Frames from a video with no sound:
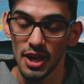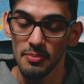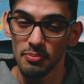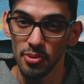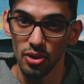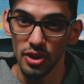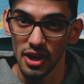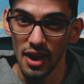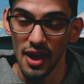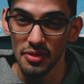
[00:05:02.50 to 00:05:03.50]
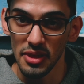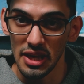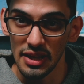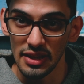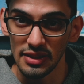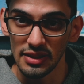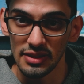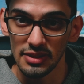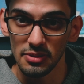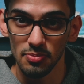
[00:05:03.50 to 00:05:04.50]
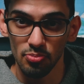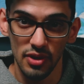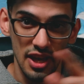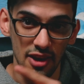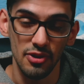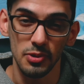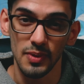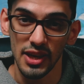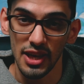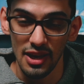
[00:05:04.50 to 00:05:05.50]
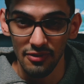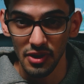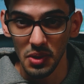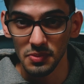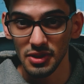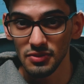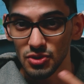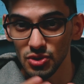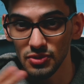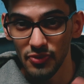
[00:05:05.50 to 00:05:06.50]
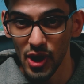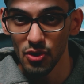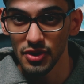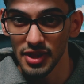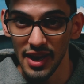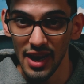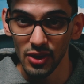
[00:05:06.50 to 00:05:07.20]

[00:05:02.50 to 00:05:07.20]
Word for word: time building these keyframes by keyframes and just figuring that